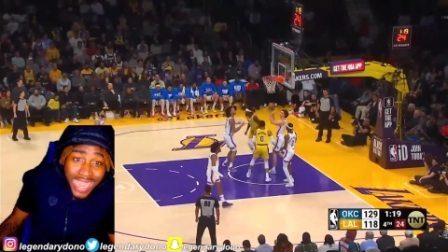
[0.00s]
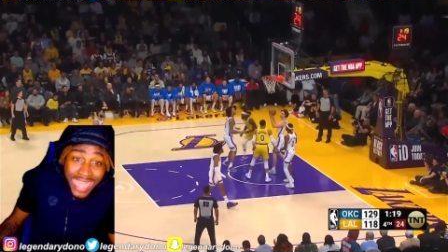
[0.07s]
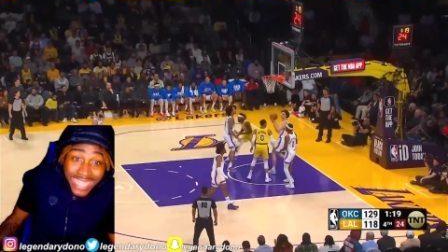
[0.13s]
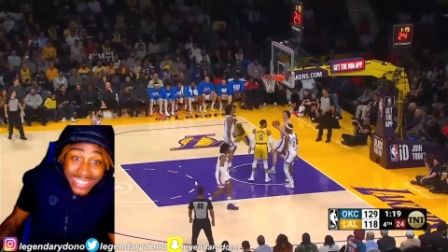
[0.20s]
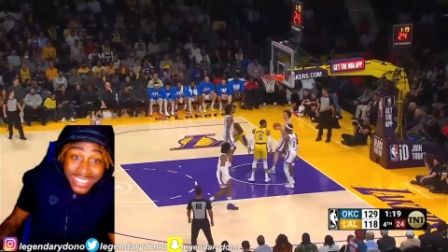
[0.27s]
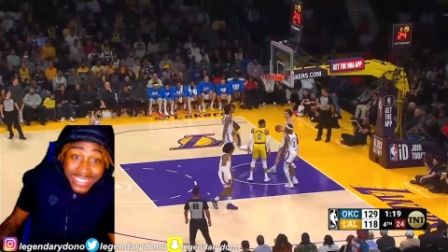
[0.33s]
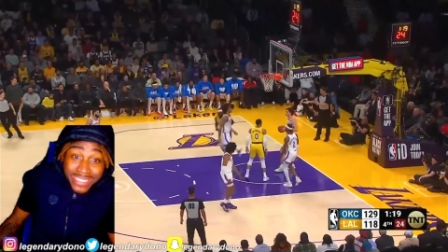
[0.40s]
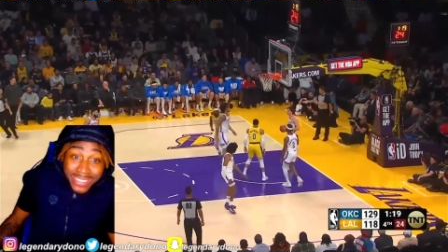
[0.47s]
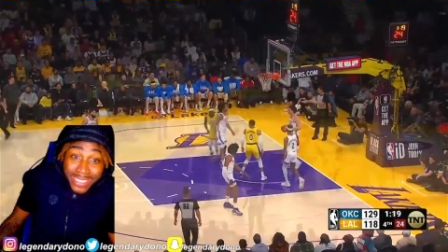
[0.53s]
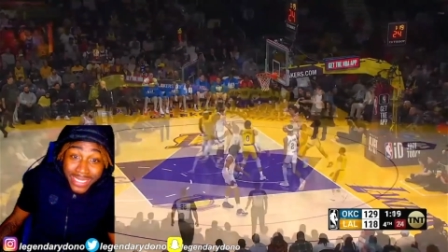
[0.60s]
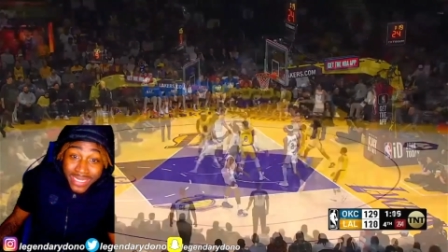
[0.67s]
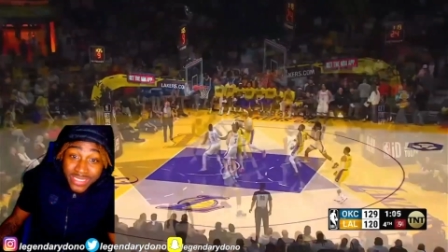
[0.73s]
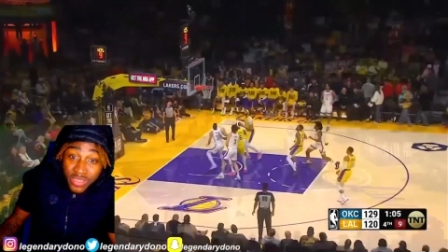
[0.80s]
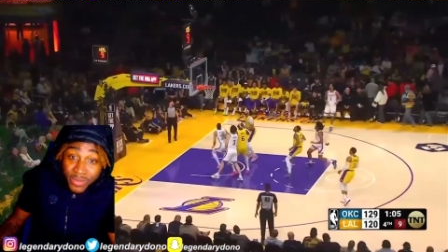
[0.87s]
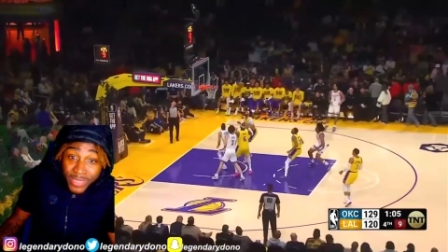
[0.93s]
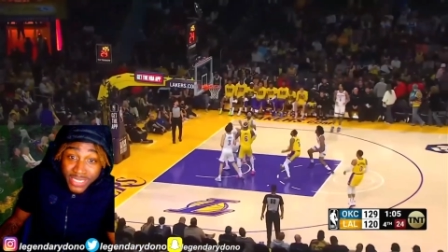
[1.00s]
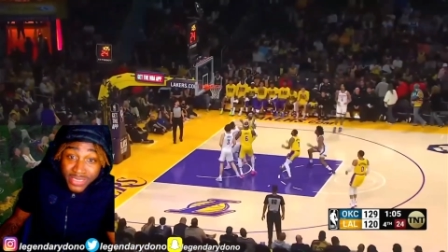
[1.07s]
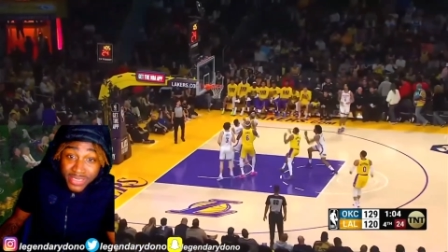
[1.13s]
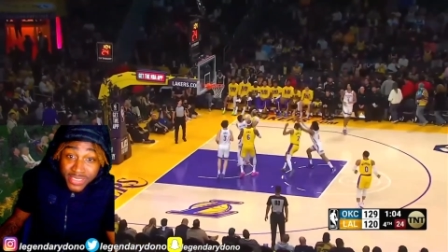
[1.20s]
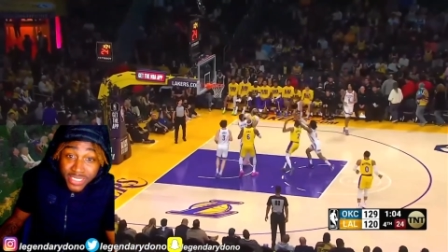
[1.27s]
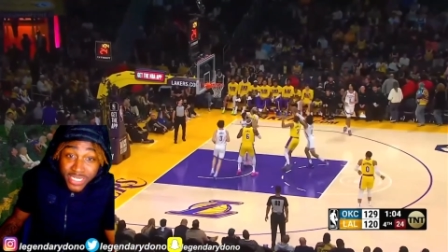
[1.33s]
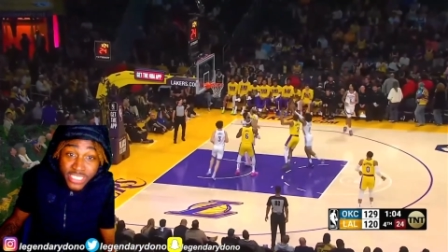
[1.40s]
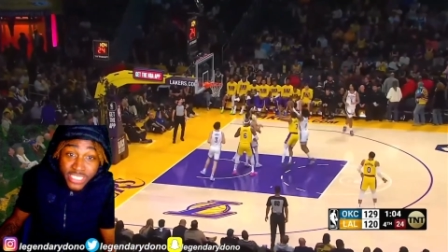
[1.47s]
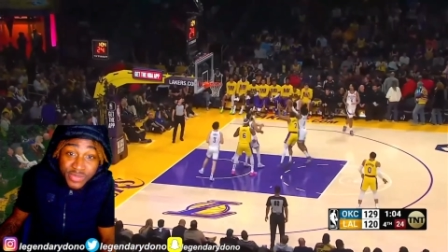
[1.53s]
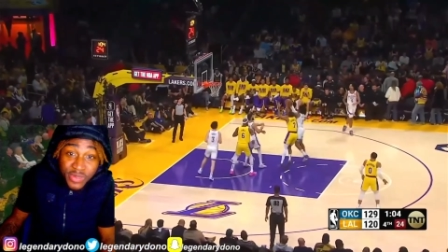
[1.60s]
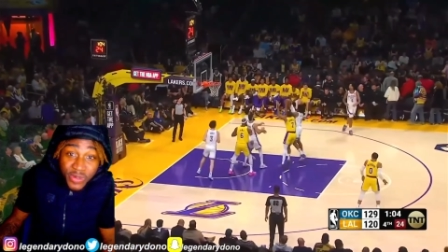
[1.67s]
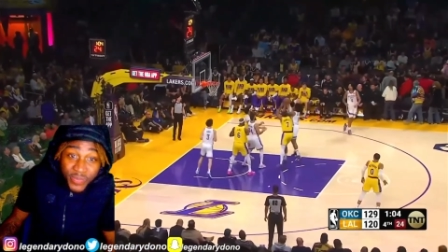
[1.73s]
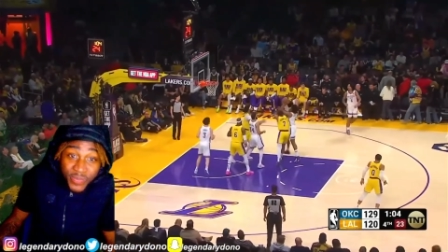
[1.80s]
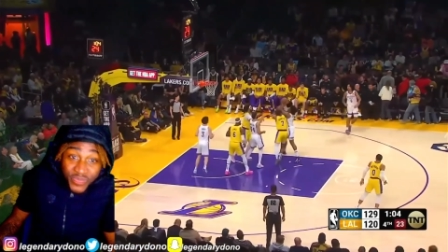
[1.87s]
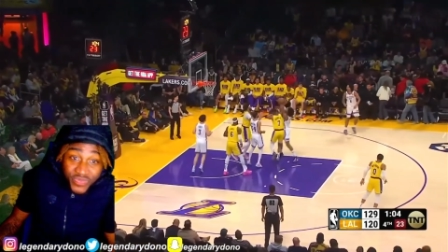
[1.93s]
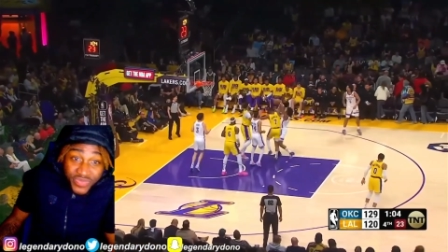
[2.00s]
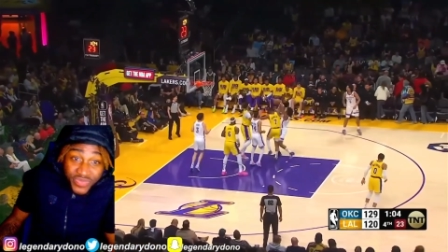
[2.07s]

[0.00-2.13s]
I think the Lakers gonna make some trades, bro.